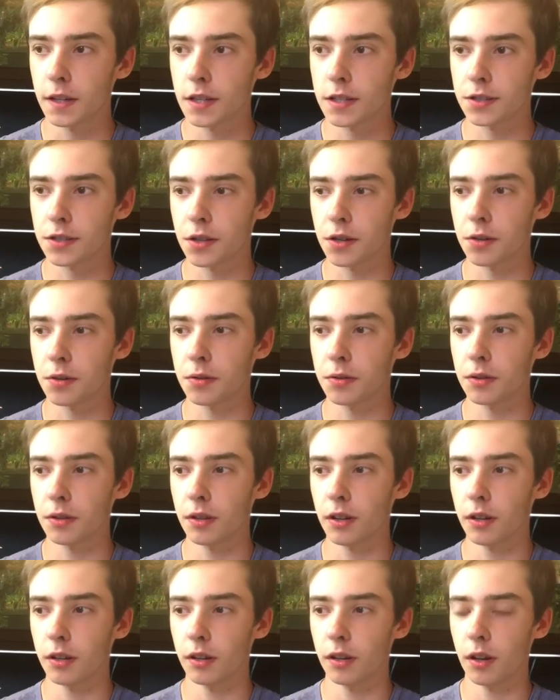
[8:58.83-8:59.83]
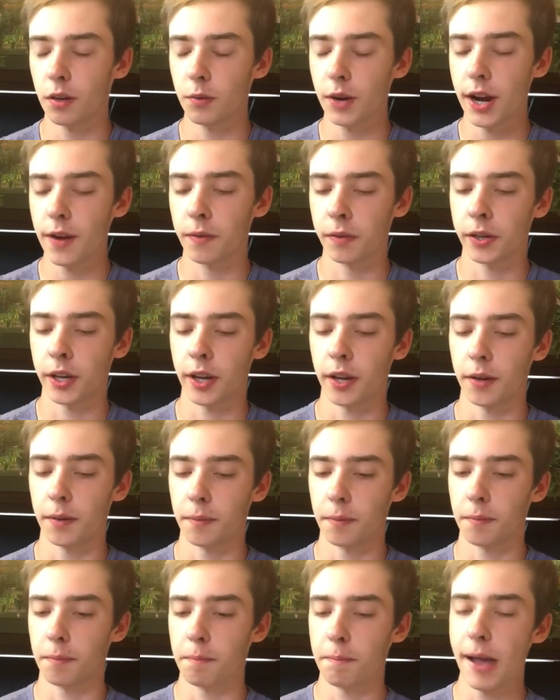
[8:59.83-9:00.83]
so, arrival day,
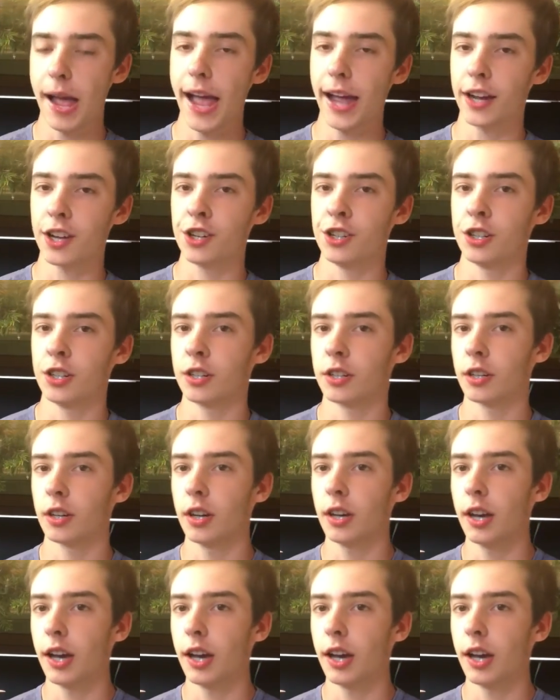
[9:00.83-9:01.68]
packaging,